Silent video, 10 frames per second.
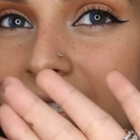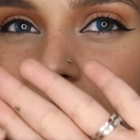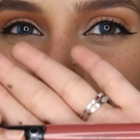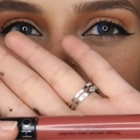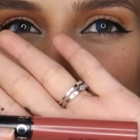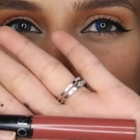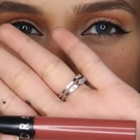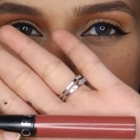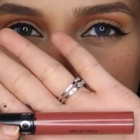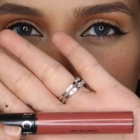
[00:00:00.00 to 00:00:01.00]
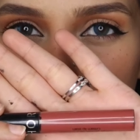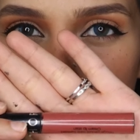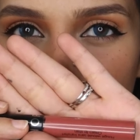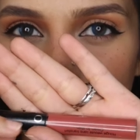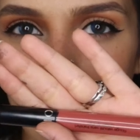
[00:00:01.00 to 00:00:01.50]
This is the closest shade I
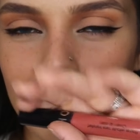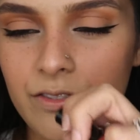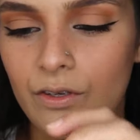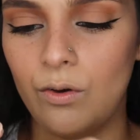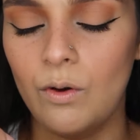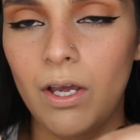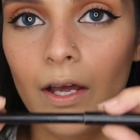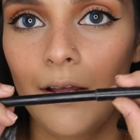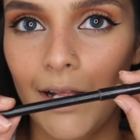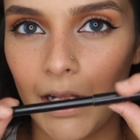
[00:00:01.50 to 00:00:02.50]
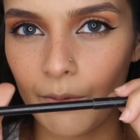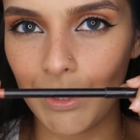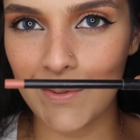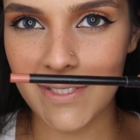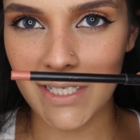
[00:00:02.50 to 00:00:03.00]
have, so I'll be
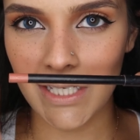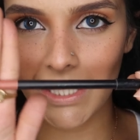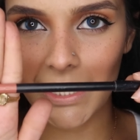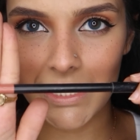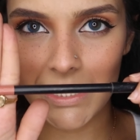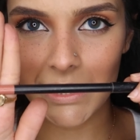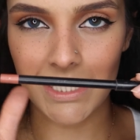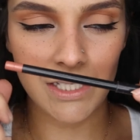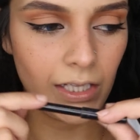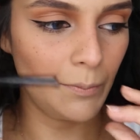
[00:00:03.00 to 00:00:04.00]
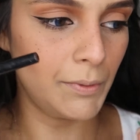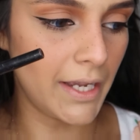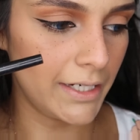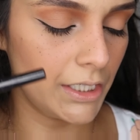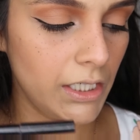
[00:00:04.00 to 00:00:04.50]
using this lip
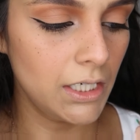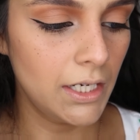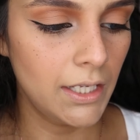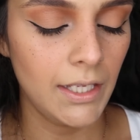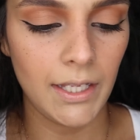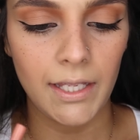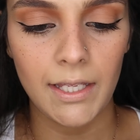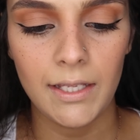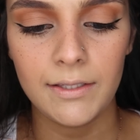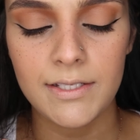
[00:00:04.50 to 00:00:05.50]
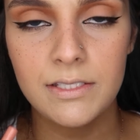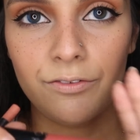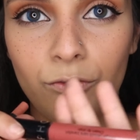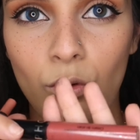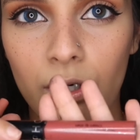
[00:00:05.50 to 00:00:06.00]
liner and the
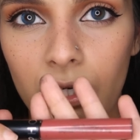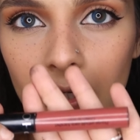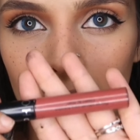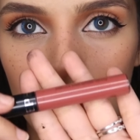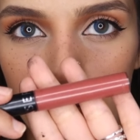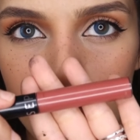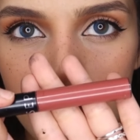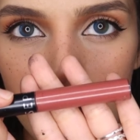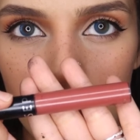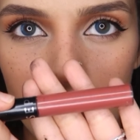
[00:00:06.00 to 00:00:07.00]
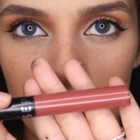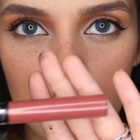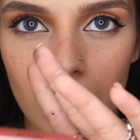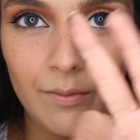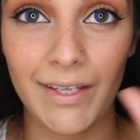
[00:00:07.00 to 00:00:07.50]
Sephora lipstick.
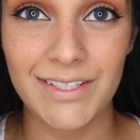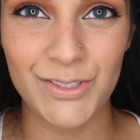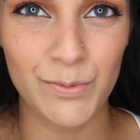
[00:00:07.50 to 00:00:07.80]
Sorry, my hands are